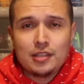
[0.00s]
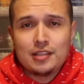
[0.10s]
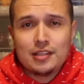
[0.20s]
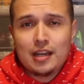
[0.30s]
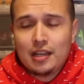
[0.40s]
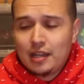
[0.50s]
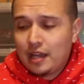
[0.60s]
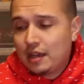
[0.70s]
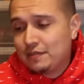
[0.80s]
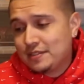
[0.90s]
the
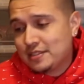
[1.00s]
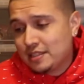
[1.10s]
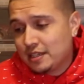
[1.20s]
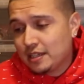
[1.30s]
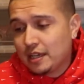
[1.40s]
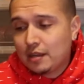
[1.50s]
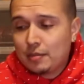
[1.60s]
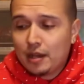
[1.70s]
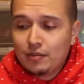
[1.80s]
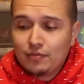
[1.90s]
9.5 is sitting at
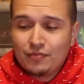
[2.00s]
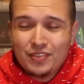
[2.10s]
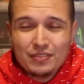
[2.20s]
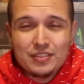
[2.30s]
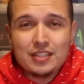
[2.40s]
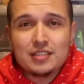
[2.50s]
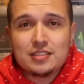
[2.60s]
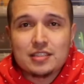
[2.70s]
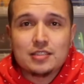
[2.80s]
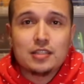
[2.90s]
about $1,500 to
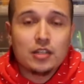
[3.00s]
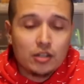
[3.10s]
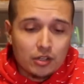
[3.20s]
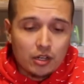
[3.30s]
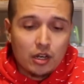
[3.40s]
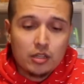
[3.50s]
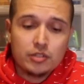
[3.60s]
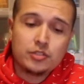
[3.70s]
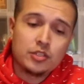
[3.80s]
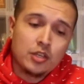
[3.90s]

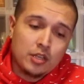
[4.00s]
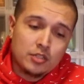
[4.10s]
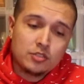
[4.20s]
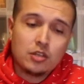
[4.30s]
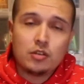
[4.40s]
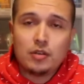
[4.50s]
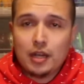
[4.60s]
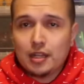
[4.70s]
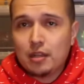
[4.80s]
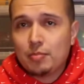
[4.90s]
$1,600, so
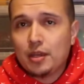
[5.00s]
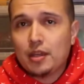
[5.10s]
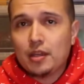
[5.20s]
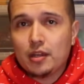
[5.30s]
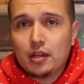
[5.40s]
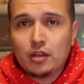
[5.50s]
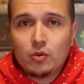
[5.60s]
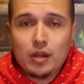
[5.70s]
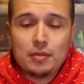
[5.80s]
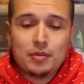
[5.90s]
I did pay
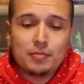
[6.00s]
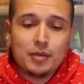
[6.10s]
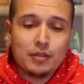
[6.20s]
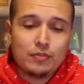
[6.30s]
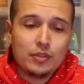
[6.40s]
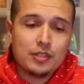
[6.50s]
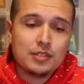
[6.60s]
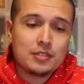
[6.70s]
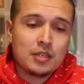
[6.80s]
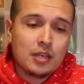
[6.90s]
quite a bit of money for
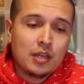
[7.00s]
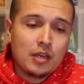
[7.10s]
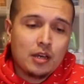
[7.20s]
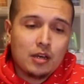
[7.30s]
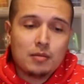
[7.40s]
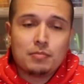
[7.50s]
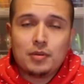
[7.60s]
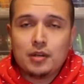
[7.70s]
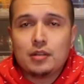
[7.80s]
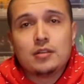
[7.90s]
this,
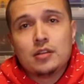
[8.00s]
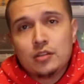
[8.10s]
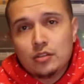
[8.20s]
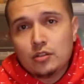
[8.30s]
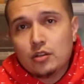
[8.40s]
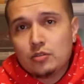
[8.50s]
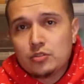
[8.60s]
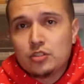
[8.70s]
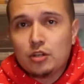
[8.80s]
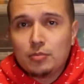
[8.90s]
but
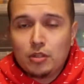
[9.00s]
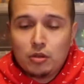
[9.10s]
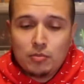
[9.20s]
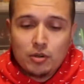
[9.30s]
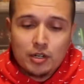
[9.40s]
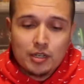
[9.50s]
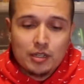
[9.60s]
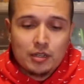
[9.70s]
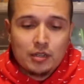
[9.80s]
still below market.